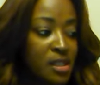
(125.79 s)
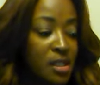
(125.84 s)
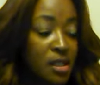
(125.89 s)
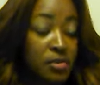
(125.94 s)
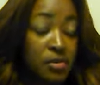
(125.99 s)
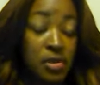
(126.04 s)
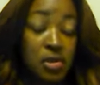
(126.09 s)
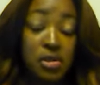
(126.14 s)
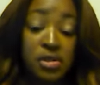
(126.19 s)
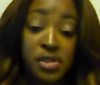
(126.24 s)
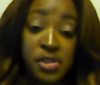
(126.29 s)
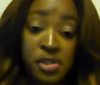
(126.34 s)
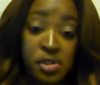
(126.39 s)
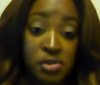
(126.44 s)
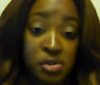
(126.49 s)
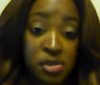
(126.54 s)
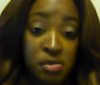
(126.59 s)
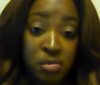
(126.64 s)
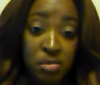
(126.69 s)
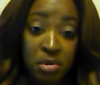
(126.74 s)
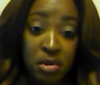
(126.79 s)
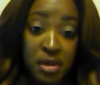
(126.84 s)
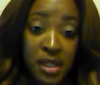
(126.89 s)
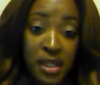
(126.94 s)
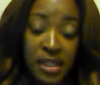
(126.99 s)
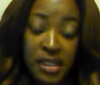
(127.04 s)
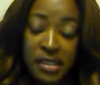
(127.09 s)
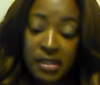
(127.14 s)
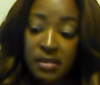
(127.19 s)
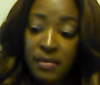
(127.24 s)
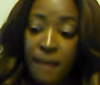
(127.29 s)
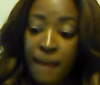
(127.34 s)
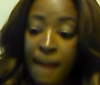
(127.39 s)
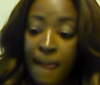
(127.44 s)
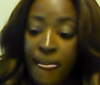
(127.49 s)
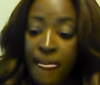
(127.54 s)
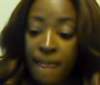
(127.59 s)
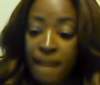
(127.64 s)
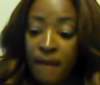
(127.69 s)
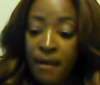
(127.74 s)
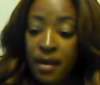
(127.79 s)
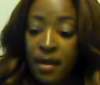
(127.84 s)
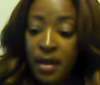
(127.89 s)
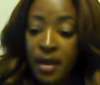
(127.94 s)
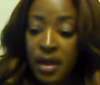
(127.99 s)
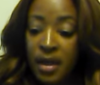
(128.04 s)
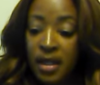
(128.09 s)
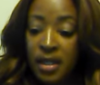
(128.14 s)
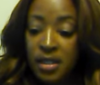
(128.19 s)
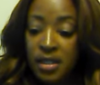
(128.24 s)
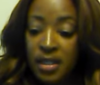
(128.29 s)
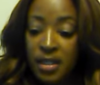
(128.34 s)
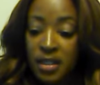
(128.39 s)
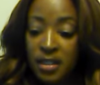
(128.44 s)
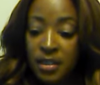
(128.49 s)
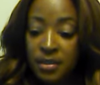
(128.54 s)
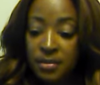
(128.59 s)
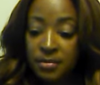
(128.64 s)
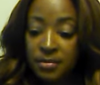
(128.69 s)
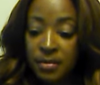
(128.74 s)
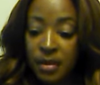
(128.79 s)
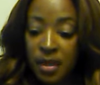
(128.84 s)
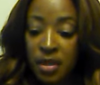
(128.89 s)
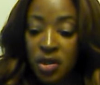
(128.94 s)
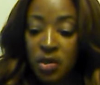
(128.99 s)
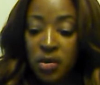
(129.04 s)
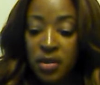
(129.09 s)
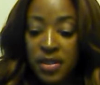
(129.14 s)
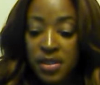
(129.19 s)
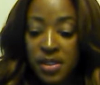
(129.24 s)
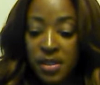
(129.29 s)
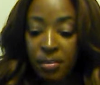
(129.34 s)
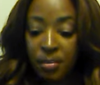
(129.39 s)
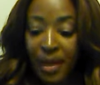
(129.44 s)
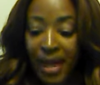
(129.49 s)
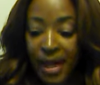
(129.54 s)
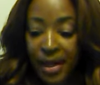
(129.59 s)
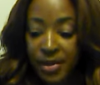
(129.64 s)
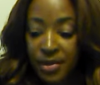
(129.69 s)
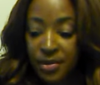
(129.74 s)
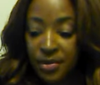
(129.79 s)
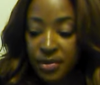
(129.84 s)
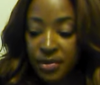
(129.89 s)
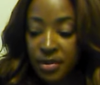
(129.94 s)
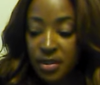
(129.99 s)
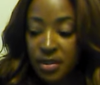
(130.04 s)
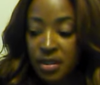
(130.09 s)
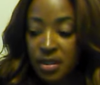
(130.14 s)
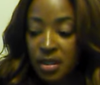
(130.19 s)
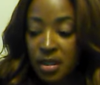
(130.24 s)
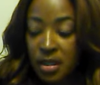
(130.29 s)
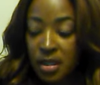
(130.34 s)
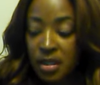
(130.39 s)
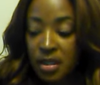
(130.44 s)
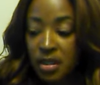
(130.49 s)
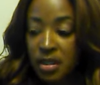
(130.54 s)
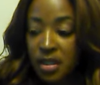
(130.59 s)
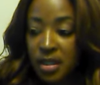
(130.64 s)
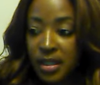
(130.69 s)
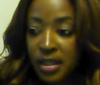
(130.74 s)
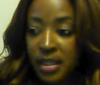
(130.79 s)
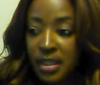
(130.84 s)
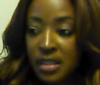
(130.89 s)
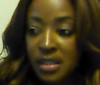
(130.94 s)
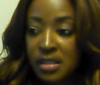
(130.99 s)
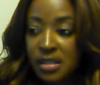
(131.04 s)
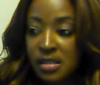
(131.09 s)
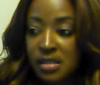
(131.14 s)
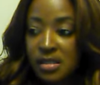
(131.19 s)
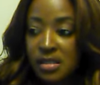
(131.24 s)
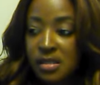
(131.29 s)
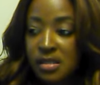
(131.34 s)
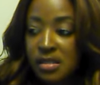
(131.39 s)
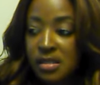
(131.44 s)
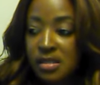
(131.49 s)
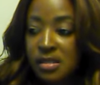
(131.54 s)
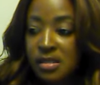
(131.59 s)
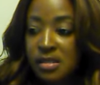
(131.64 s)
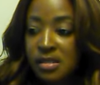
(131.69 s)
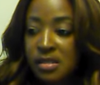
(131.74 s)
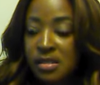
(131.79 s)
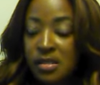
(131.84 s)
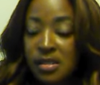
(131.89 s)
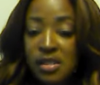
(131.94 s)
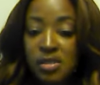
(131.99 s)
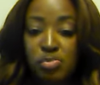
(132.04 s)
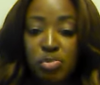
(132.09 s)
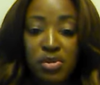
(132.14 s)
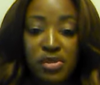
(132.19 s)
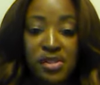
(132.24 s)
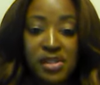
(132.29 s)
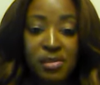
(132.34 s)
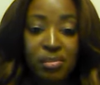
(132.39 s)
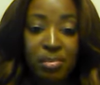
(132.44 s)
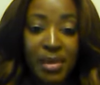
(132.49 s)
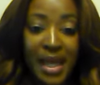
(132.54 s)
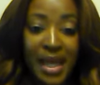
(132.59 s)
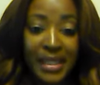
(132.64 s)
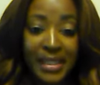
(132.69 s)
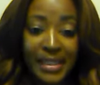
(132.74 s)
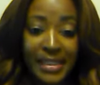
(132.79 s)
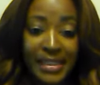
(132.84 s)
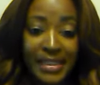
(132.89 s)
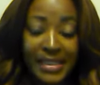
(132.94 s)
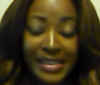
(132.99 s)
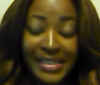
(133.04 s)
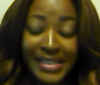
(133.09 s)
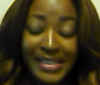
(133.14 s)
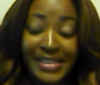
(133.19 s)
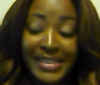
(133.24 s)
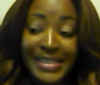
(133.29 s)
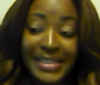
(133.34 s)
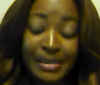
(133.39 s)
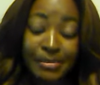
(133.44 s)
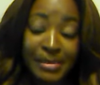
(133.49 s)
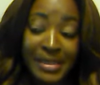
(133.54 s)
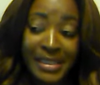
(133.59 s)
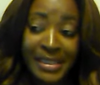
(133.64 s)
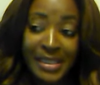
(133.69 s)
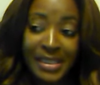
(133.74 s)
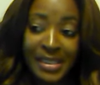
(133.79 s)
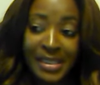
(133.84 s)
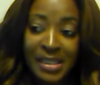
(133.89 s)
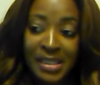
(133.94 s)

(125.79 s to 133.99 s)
of course, do some praying, and um, go into battle uh, against this this principality, this demon,